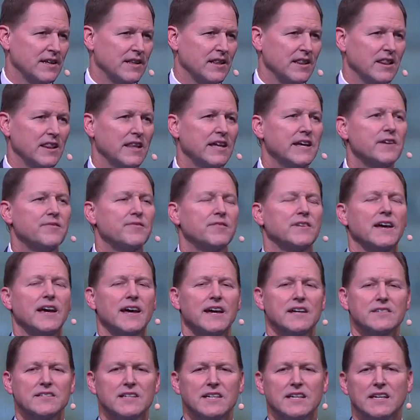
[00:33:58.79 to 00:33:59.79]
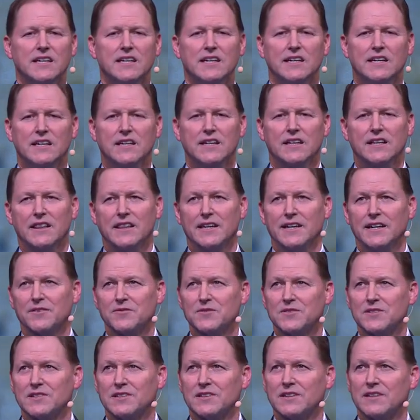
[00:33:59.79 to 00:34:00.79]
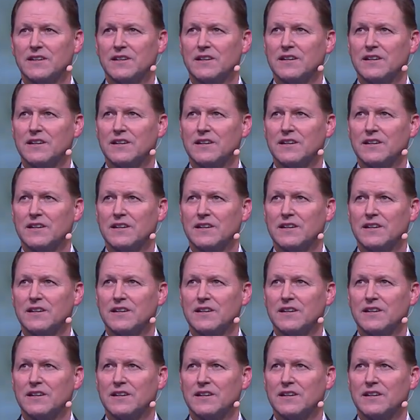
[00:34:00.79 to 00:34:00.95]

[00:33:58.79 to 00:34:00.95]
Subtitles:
Lift as he lifts.